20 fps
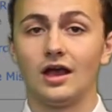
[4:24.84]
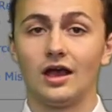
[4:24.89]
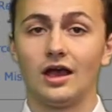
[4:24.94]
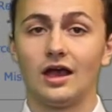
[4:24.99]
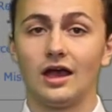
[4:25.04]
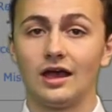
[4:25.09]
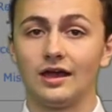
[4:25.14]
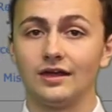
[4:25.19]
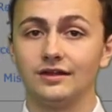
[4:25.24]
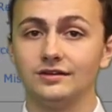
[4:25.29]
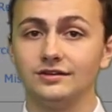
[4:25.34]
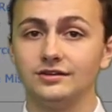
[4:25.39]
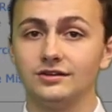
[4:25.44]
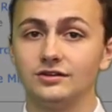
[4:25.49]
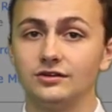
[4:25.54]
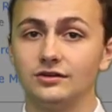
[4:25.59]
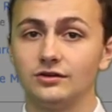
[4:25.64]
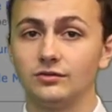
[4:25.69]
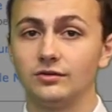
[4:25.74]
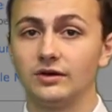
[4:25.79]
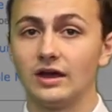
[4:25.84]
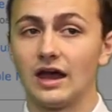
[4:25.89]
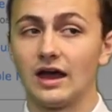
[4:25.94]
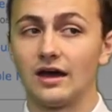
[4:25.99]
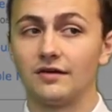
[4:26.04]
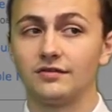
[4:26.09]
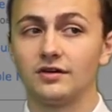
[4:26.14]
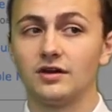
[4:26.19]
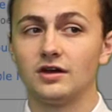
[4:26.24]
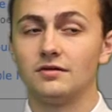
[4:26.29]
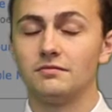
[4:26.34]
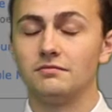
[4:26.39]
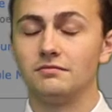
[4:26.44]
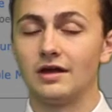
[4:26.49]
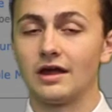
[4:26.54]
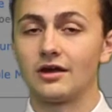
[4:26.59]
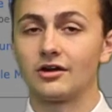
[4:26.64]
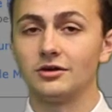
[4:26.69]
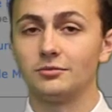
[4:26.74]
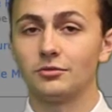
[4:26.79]
And we have
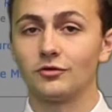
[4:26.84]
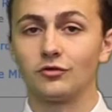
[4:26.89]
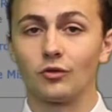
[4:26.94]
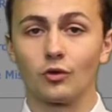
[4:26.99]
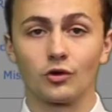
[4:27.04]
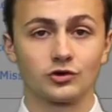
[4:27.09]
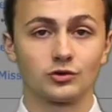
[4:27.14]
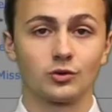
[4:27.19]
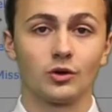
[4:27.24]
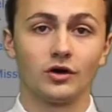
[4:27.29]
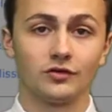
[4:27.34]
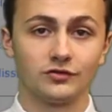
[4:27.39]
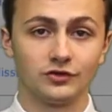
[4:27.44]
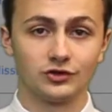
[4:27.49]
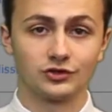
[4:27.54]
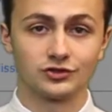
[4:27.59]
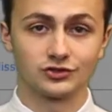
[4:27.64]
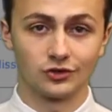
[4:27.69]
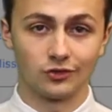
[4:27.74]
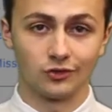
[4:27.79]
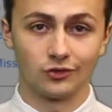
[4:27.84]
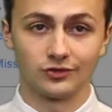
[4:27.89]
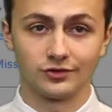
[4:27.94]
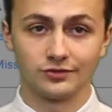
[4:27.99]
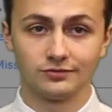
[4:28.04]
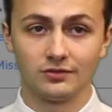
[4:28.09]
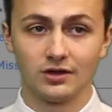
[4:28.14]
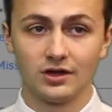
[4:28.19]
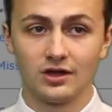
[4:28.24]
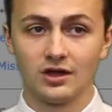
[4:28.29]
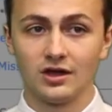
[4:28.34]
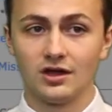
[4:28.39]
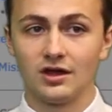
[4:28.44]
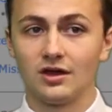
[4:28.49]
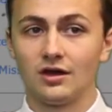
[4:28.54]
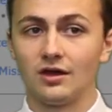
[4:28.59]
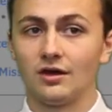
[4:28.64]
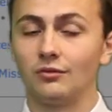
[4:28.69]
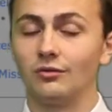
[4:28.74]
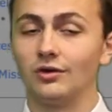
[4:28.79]
married before 12 years old,
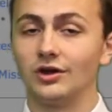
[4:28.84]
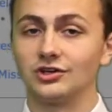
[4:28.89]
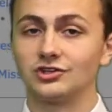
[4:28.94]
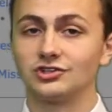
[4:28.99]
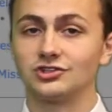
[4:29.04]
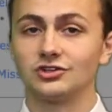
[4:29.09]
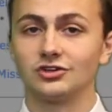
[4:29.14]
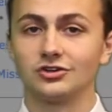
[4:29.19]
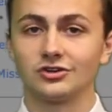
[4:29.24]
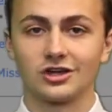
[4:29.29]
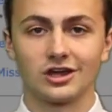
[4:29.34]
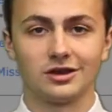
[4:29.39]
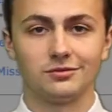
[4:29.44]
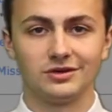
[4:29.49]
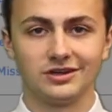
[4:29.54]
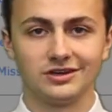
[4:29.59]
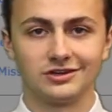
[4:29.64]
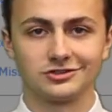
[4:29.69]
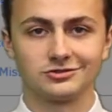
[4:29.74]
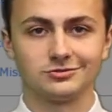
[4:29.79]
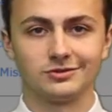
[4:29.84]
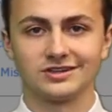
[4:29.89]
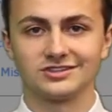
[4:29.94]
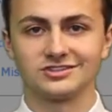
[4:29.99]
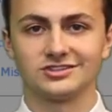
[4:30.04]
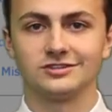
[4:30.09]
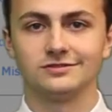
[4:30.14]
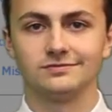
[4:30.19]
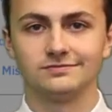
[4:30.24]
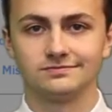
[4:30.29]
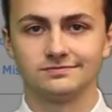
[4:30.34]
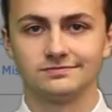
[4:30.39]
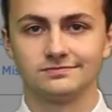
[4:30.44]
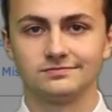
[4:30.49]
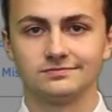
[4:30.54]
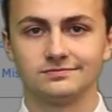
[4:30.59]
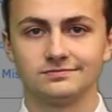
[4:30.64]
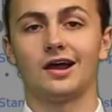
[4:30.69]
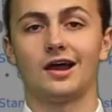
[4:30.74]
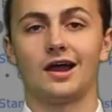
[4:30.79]
which can be dismissed.
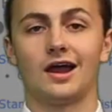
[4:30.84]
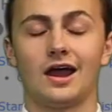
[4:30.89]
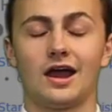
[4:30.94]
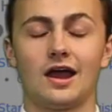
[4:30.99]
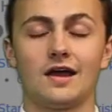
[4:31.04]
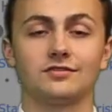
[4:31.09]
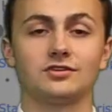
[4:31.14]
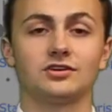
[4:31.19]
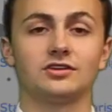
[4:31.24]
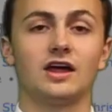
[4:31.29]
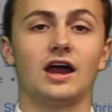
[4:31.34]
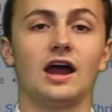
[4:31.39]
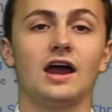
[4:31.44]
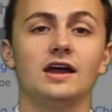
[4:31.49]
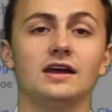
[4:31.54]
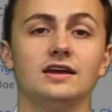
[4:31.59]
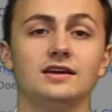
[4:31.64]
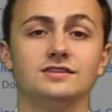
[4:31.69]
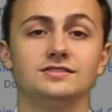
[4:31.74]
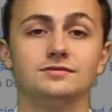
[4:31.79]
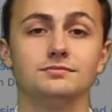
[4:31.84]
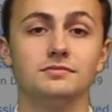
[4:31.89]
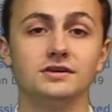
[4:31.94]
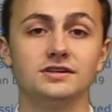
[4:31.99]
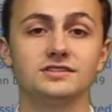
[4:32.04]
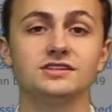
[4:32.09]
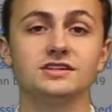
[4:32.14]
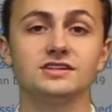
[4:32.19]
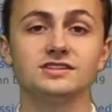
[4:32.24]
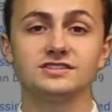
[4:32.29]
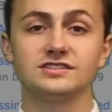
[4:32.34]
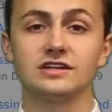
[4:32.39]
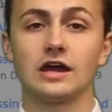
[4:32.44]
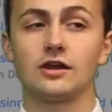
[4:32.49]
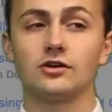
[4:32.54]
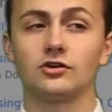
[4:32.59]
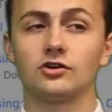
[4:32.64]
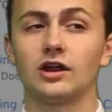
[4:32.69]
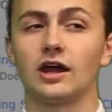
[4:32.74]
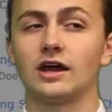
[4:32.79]
After that is missing
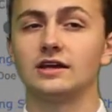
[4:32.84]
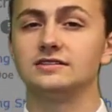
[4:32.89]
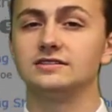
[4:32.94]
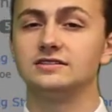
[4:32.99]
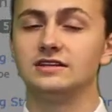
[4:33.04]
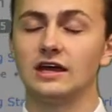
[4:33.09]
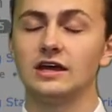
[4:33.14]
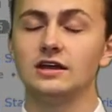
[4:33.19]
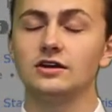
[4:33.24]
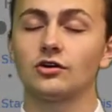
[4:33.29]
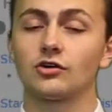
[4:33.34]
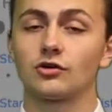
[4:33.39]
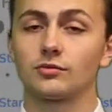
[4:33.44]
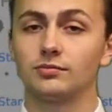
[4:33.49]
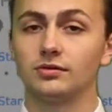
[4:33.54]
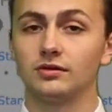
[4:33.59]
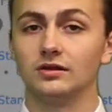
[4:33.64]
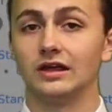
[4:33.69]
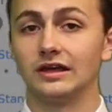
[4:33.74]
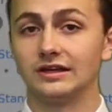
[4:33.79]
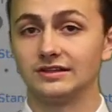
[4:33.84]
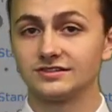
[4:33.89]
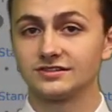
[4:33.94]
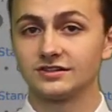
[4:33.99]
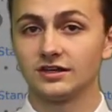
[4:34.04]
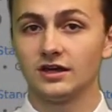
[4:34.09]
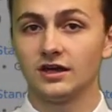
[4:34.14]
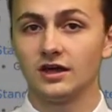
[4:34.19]
standardized date or place.